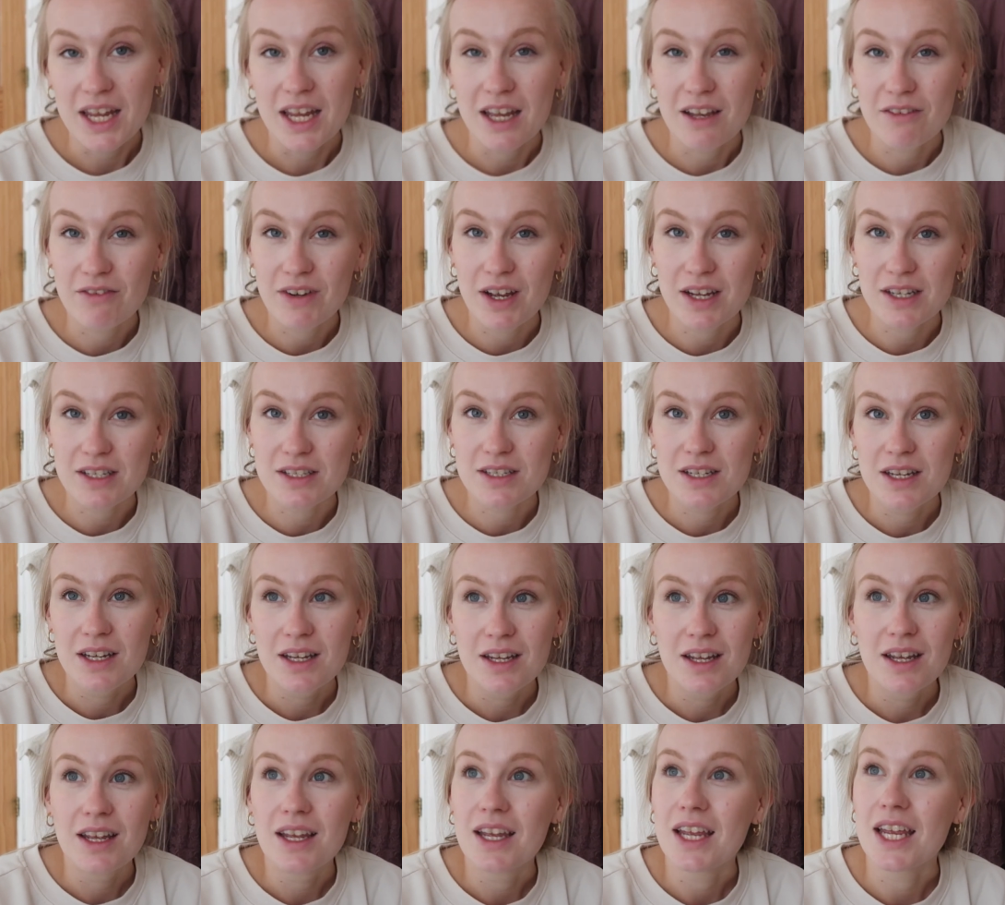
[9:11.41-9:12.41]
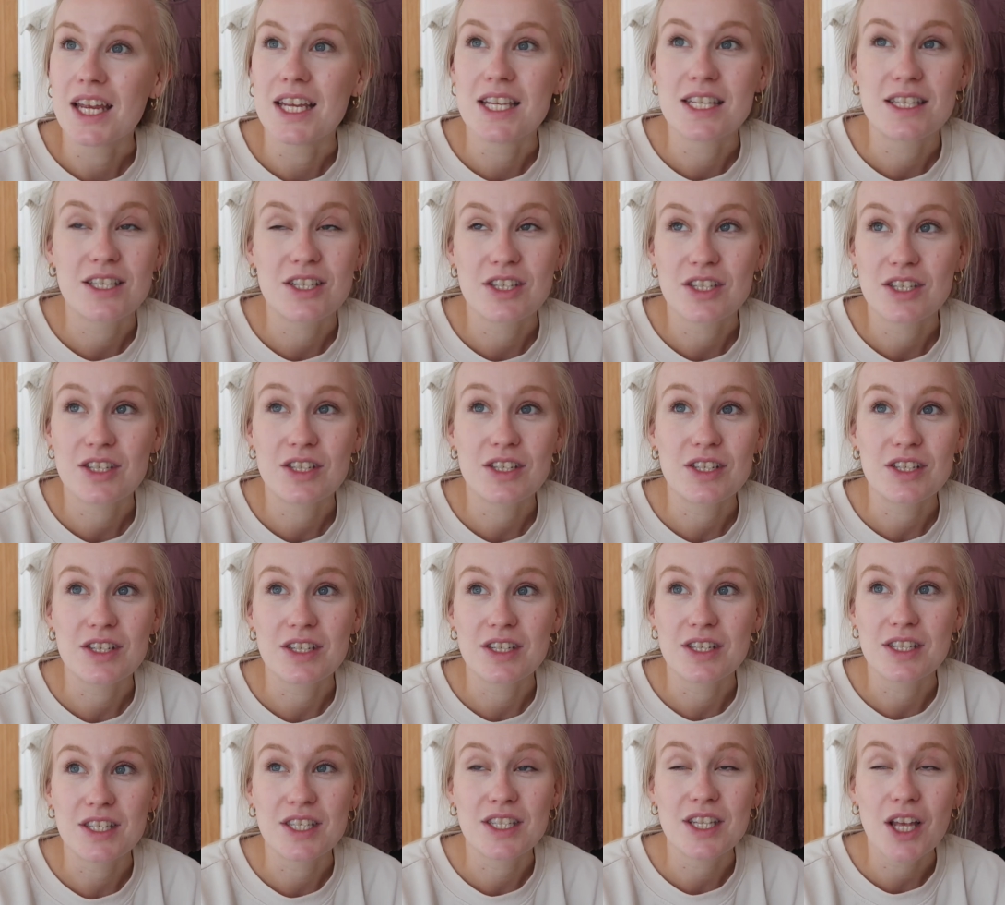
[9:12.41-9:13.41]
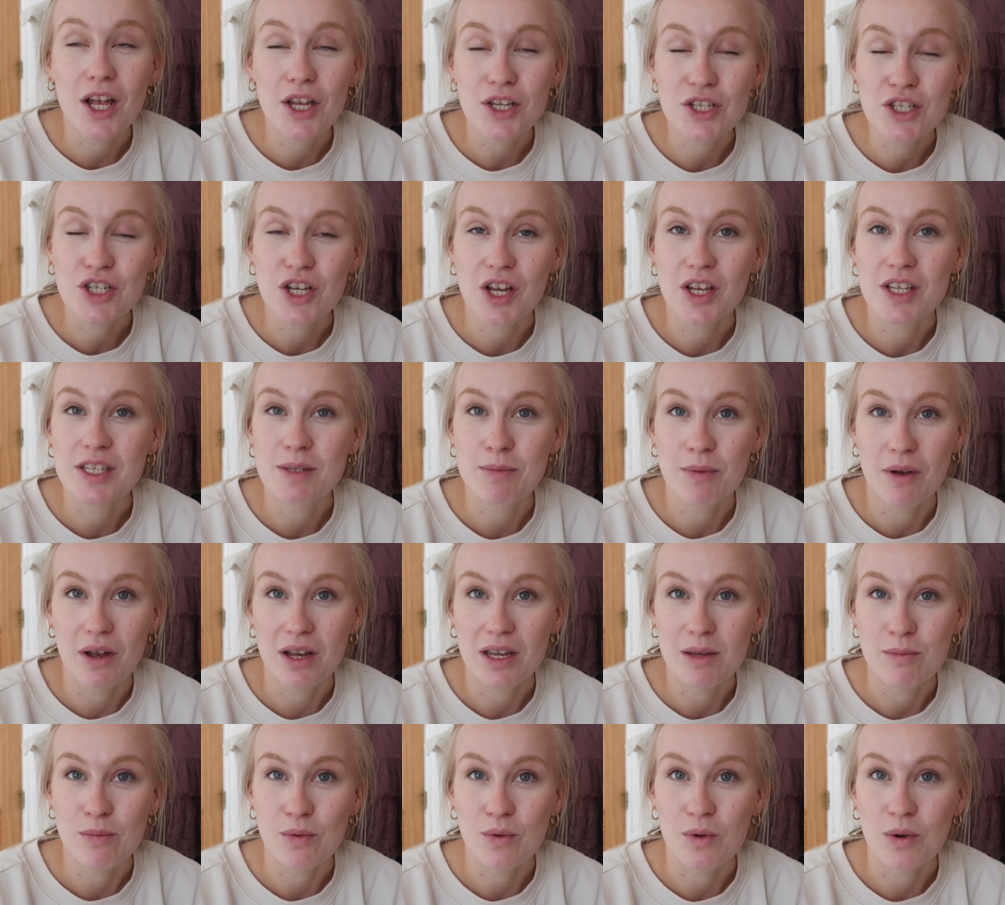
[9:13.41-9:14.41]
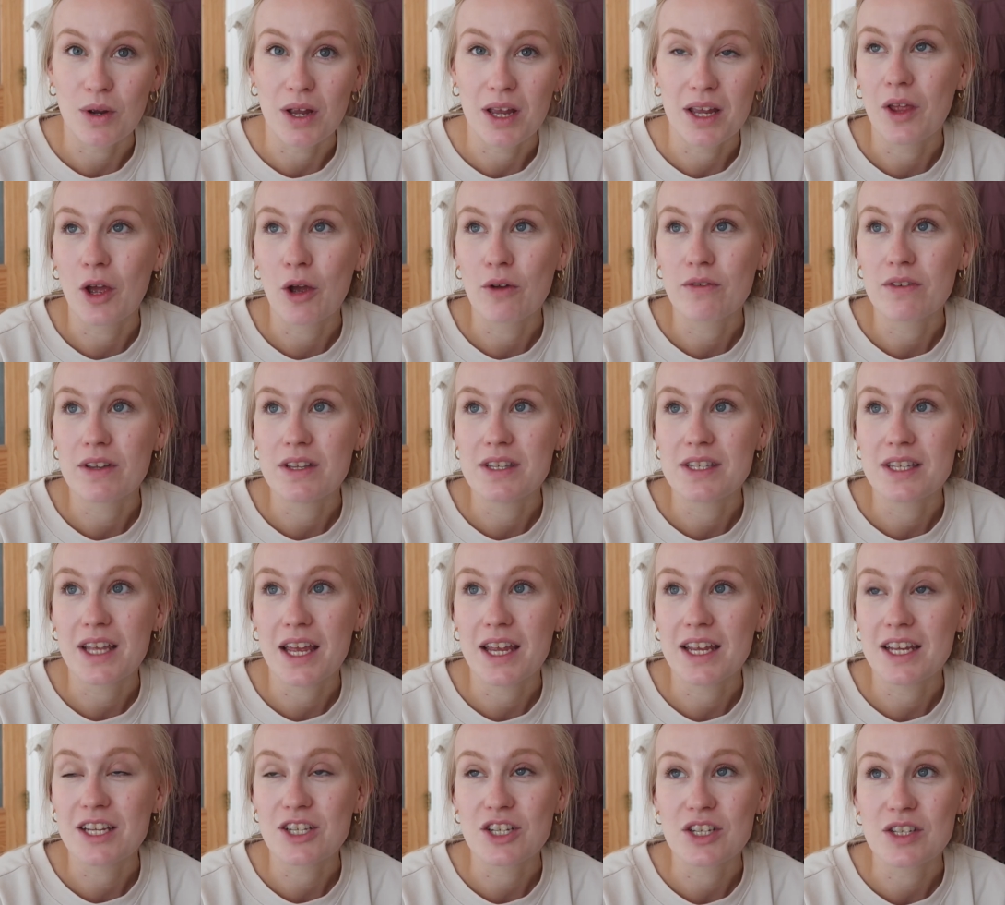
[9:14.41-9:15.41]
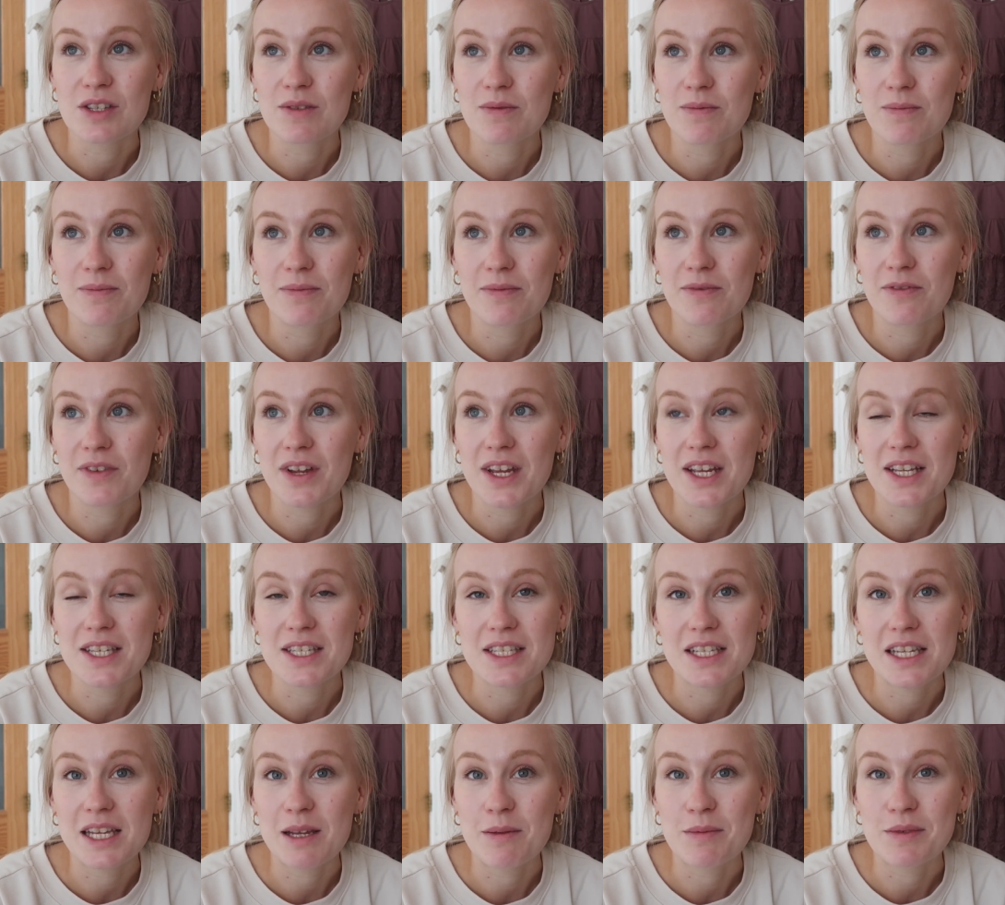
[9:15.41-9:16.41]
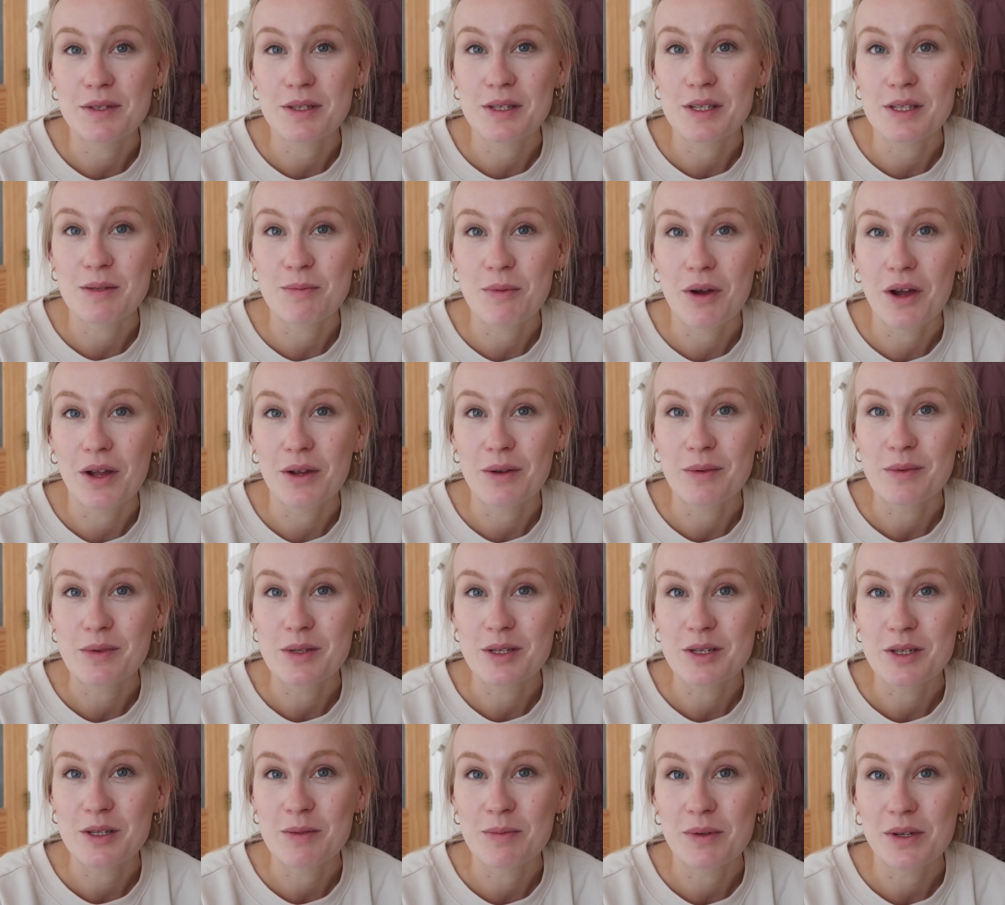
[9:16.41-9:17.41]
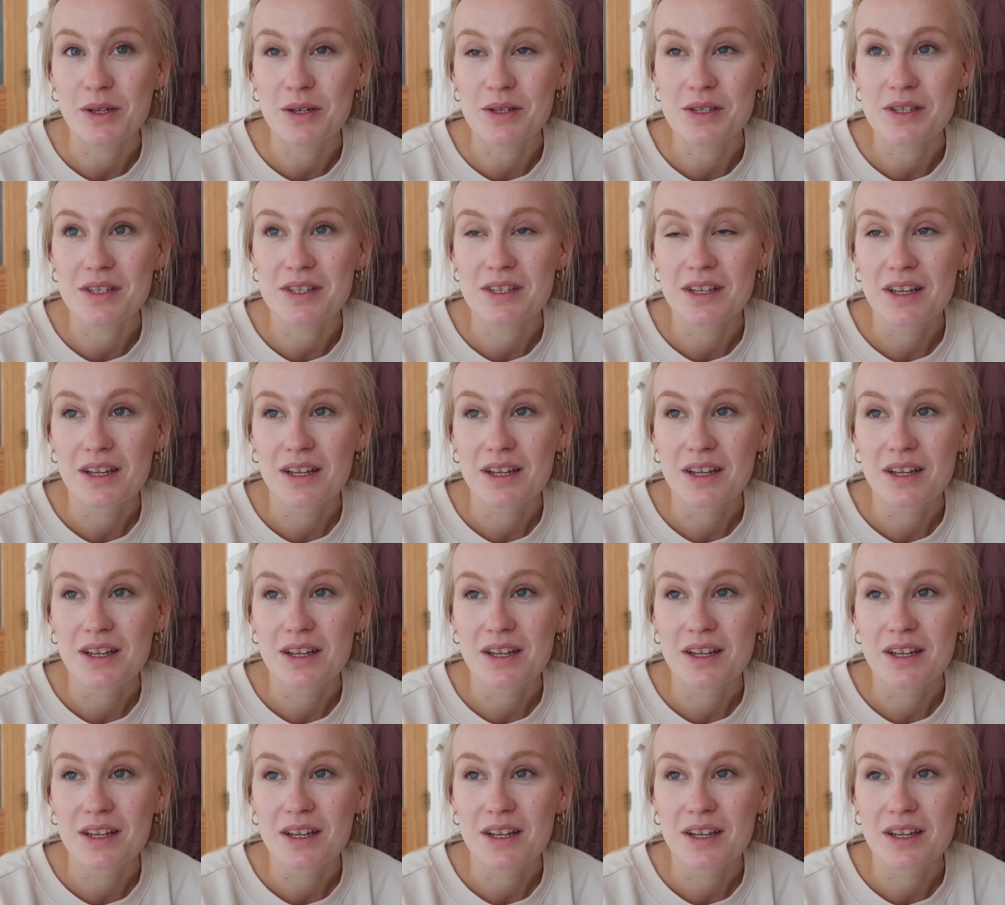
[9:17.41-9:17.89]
In fact, he's just such a smiley boy. I often say he just feeds, sleeps and smiles, just because,